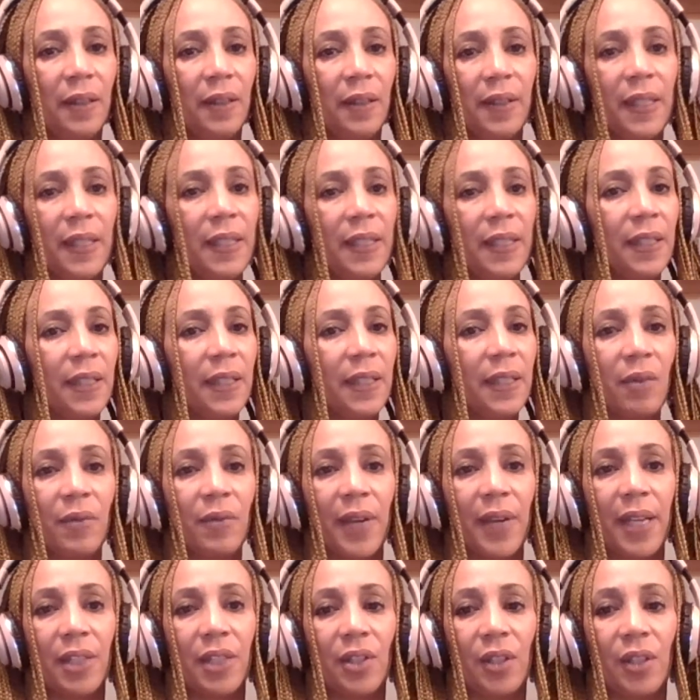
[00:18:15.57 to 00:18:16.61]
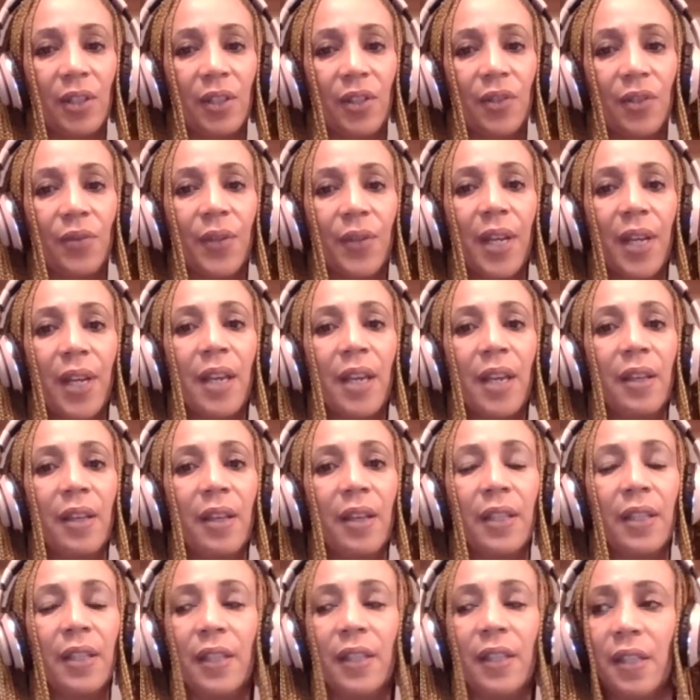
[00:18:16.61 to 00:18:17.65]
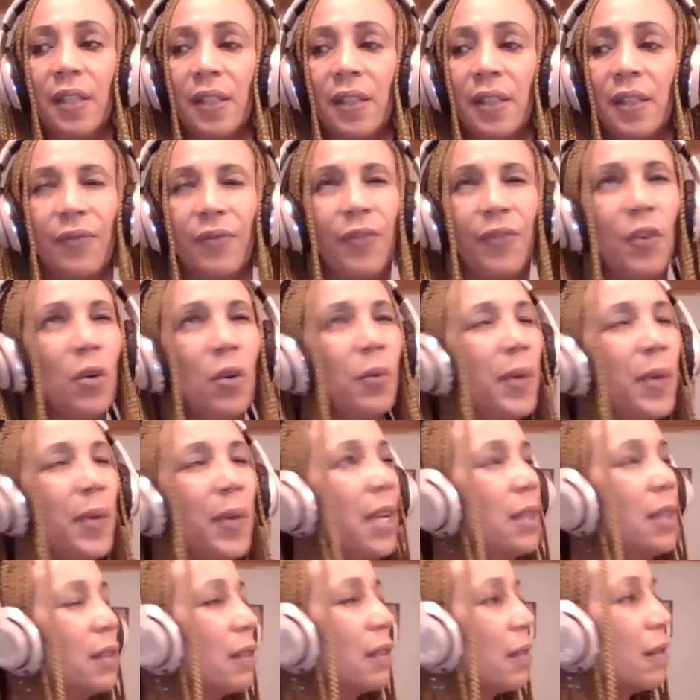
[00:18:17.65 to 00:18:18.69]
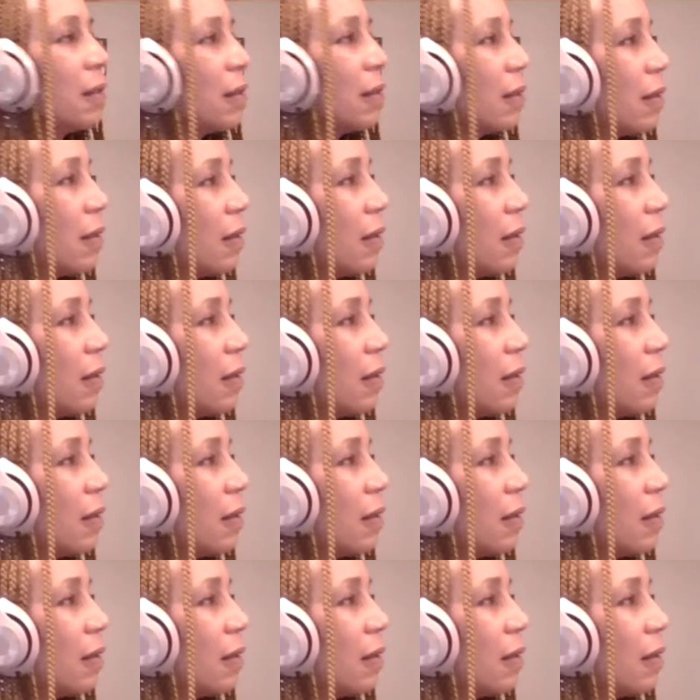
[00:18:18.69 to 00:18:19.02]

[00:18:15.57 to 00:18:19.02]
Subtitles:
This is outrageous. This is 4 weeks.